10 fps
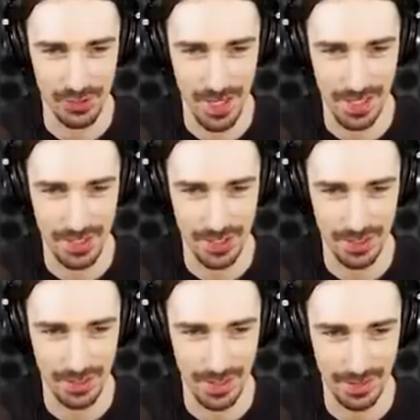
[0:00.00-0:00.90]
strategy,
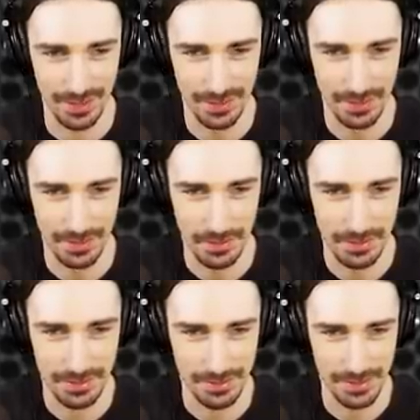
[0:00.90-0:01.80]
all right.
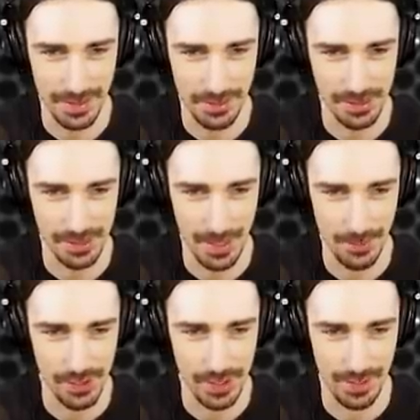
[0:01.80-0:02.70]
I just, okay. I'm
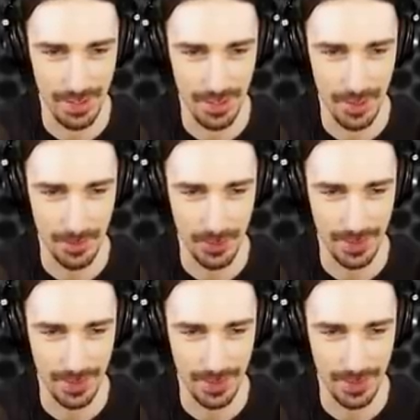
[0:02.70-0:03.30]
oh, just no, gonna. No, no, oh